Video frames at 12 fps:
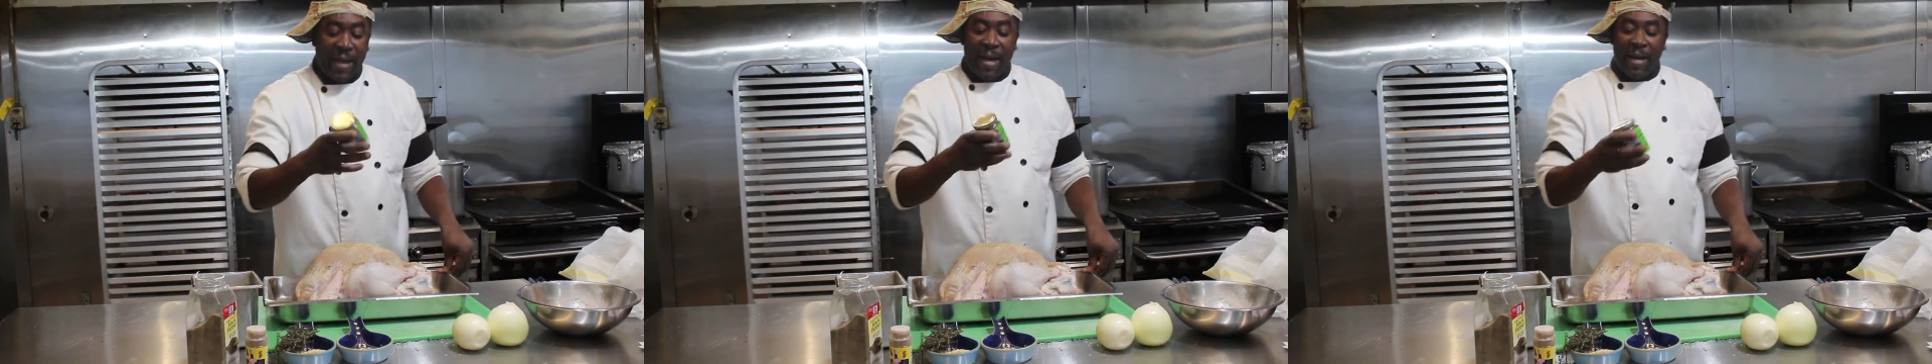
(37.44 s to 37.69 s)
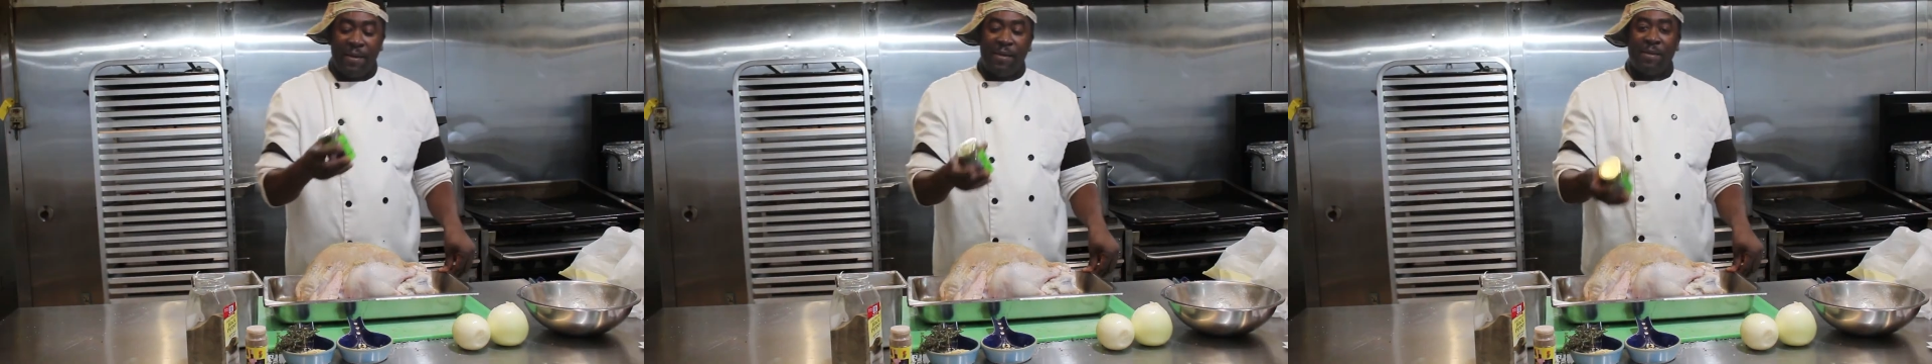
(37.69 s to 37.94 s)

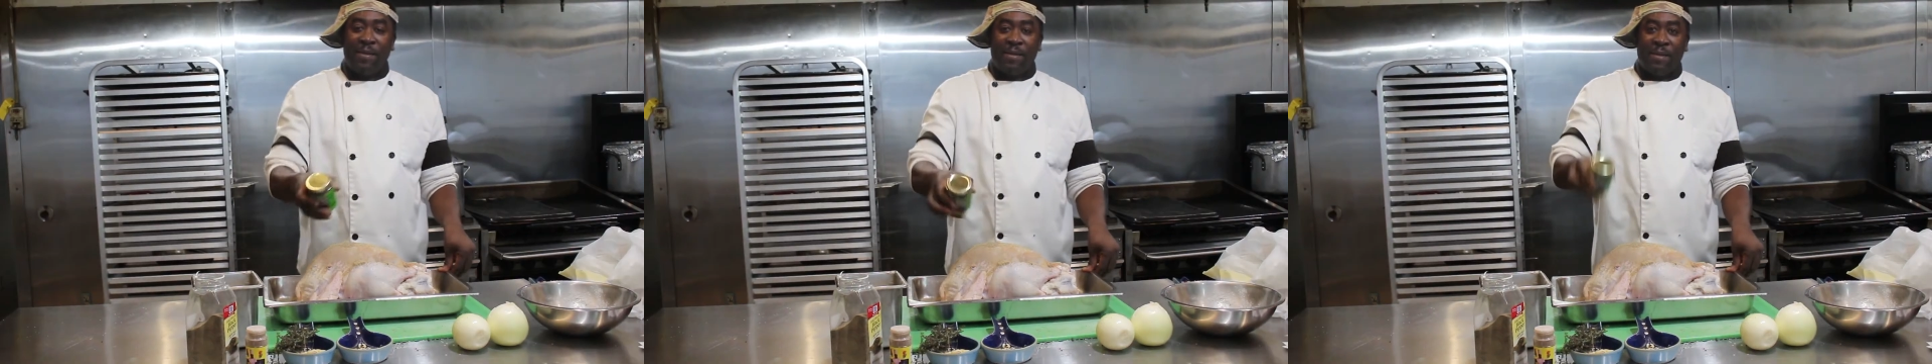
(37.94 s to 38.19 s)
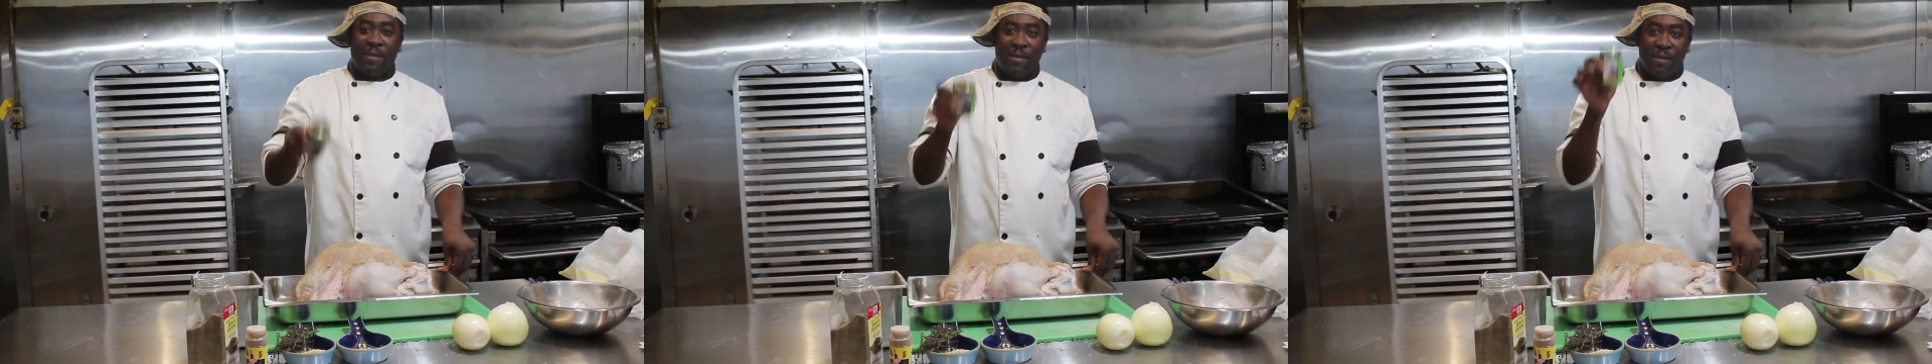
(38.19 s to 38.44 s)
add
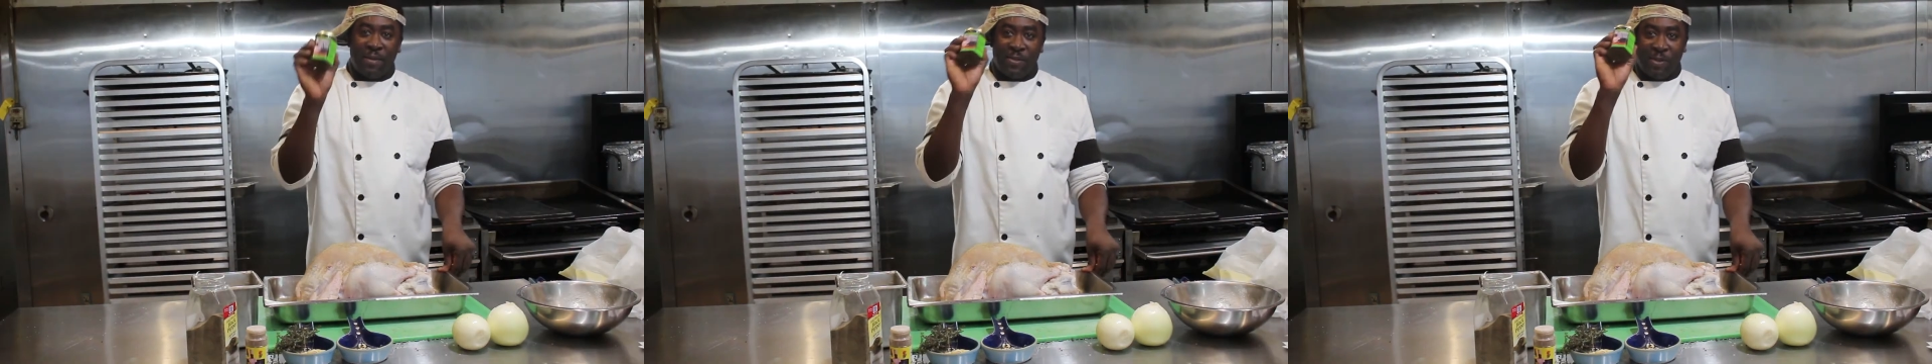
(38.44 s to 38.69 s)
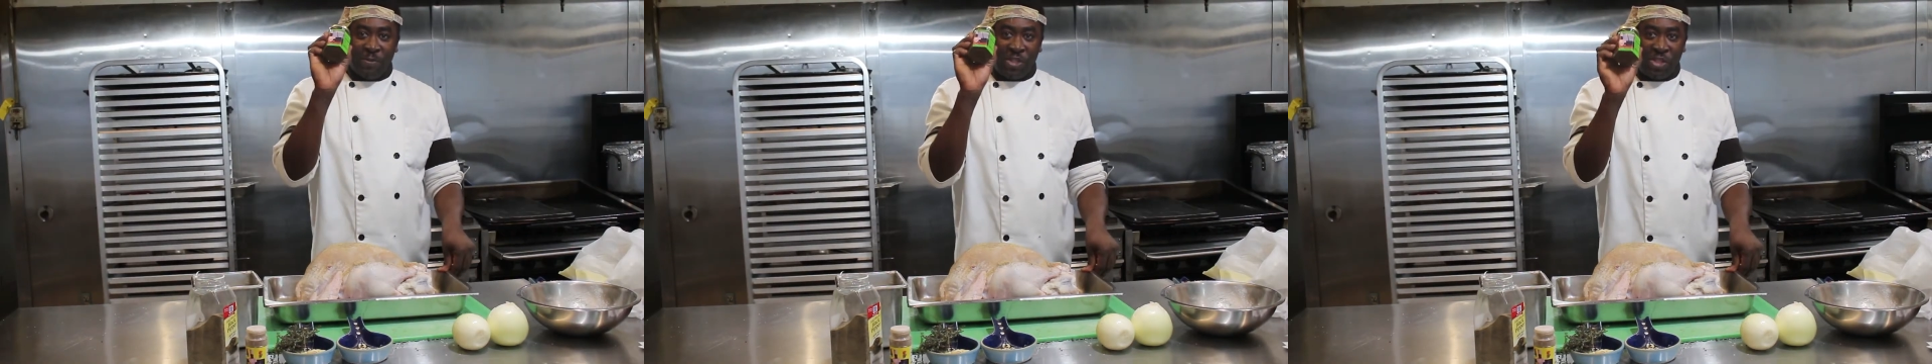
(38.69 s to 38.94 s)

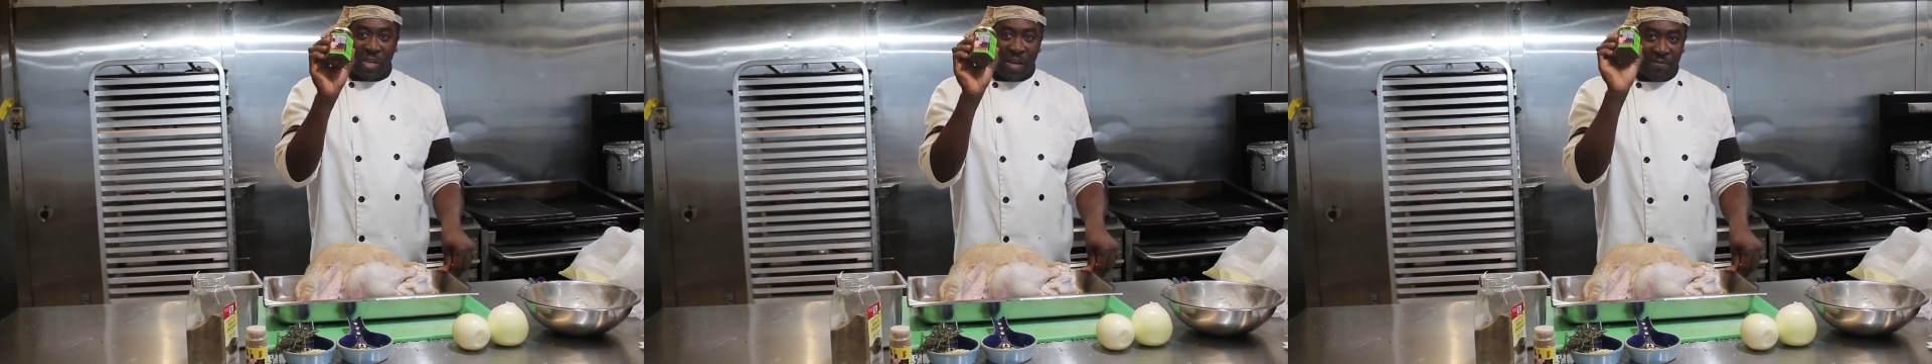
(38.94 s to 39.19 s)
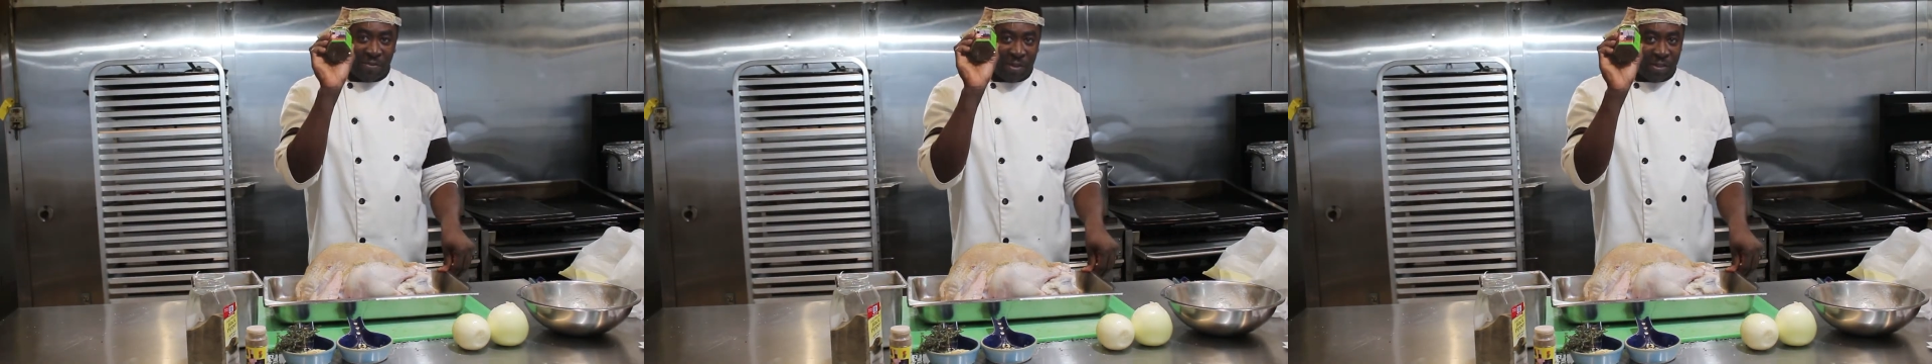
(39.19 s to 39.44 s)
some
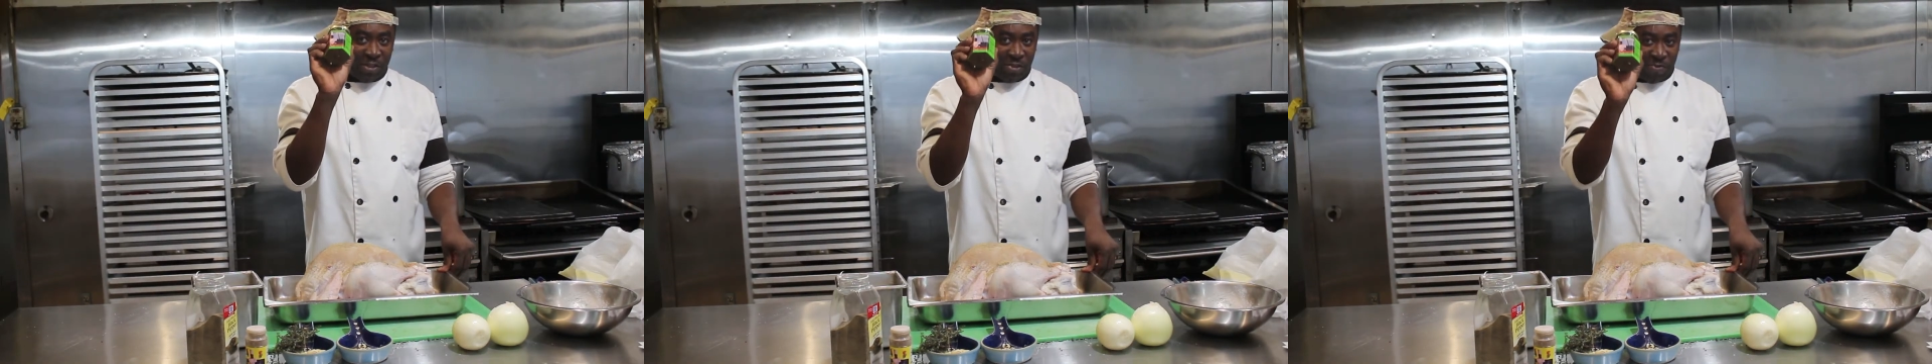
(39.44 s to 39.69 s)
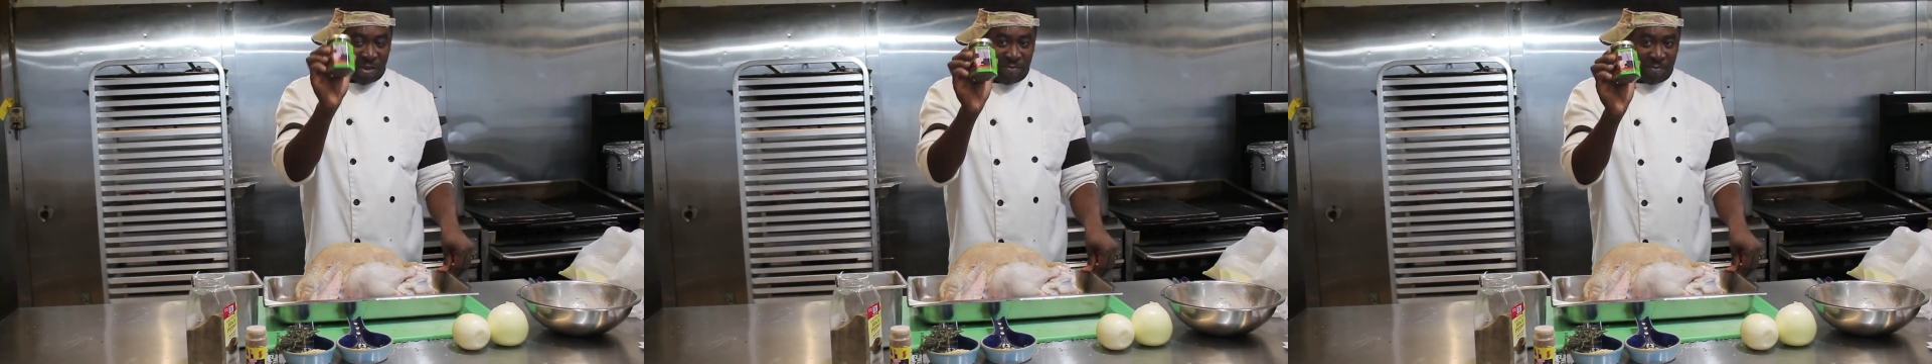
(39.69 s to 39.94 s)
chef
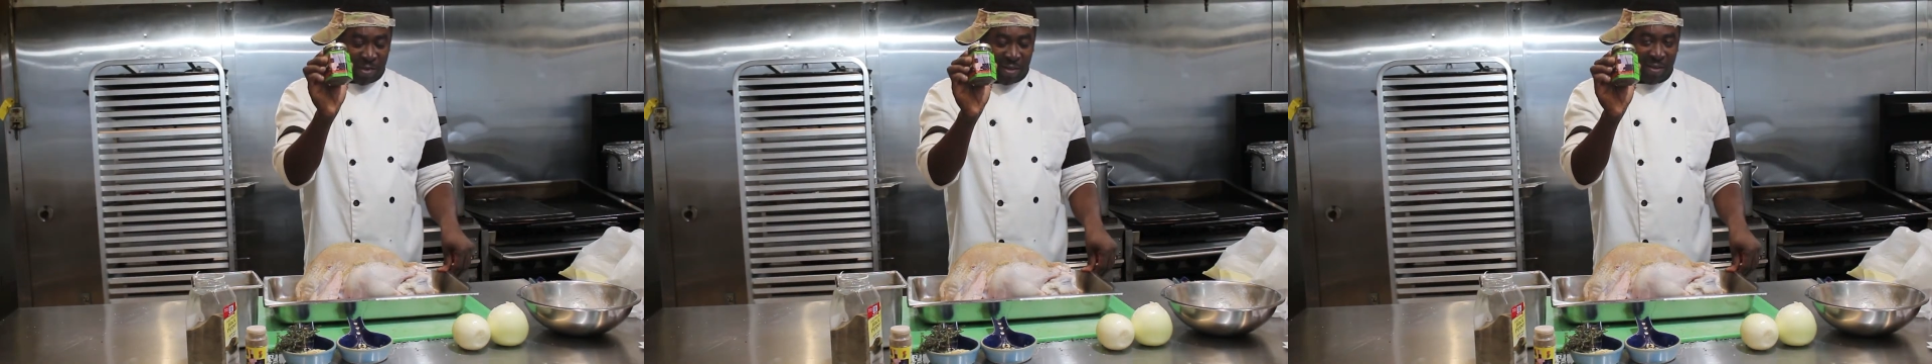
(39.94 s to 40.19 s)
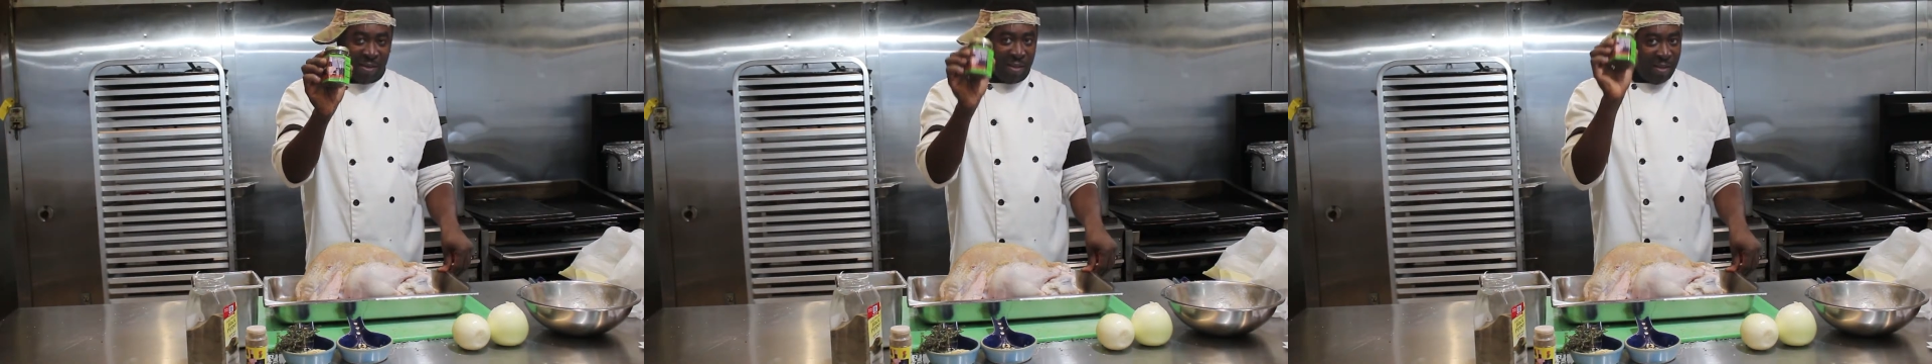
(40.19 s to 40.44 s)

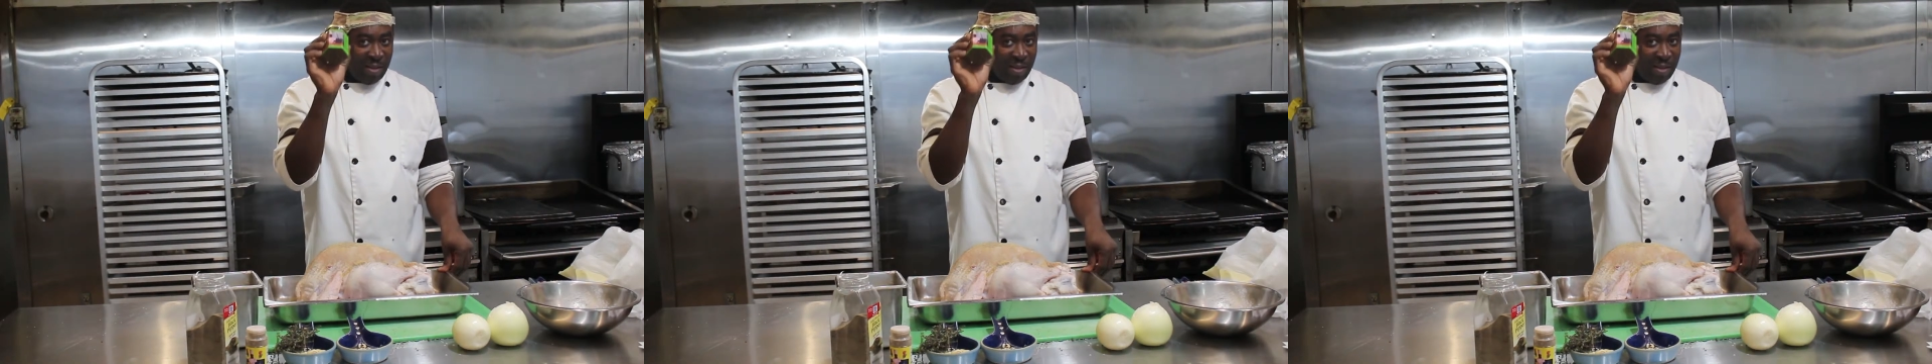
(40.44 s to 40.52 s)
shrimpy